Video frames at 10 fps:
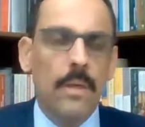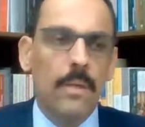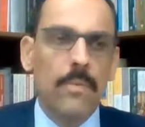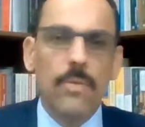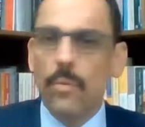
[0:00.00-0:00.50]

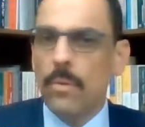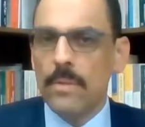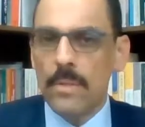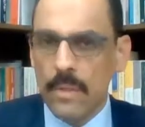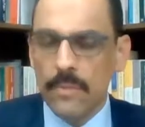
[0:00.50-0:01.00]
in which
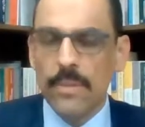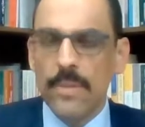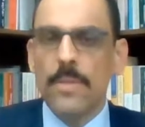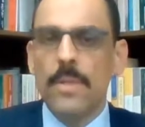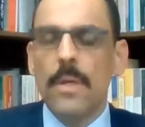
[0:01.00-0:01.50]
all these
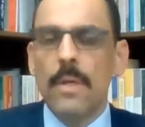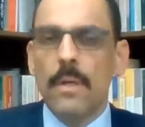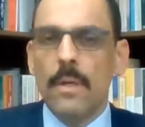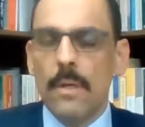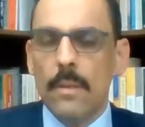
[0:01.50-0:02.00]
countries
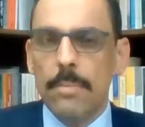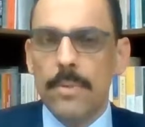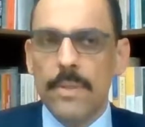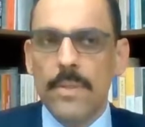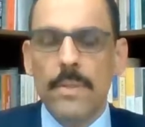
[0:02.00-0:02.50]

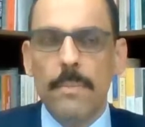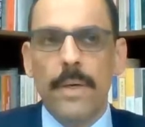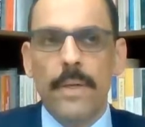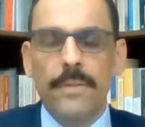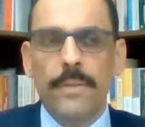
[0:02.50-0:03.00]

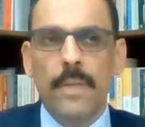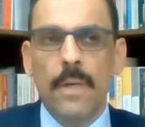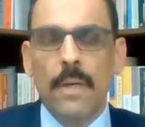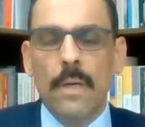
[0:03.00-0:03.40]
participated.